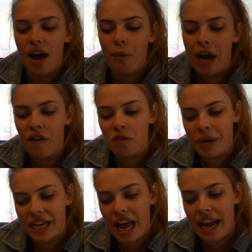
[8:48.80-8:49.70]
Would have to
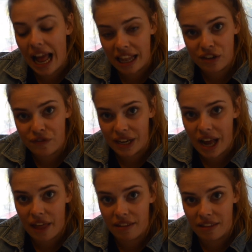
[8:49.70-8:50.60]
be an elephant
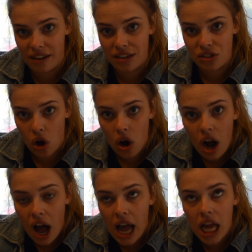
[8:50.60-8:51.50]
other than a dog.
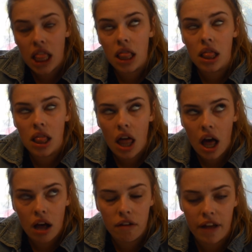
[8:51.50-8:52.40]
I
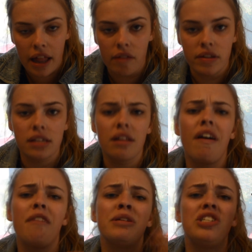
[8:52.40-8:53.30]
love elephants. I love
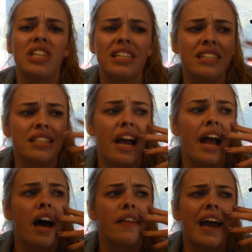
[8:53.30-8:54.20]
how majestic they
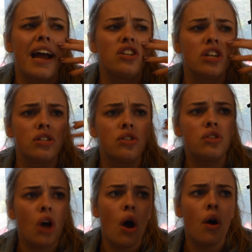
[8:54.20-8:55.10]
are. They're just
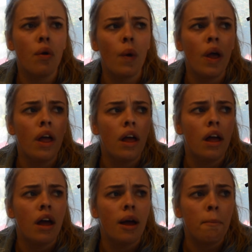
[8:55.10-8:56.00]
so
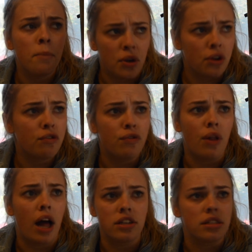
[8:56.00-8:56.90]

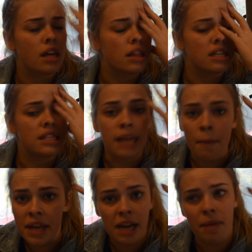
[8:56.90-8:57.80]
beautiful. There's
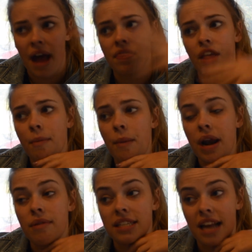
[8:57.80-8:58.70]
something about them. And when
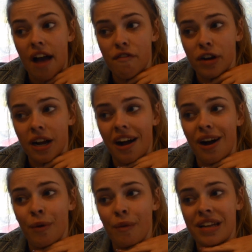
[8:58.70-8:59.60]
I was in
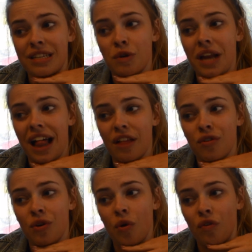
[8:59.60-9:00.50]
Africa, we went to an
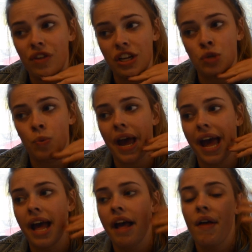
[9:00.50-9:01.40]
elephant orphanage
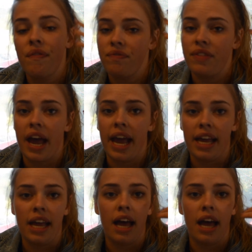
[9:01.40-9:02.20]
where they,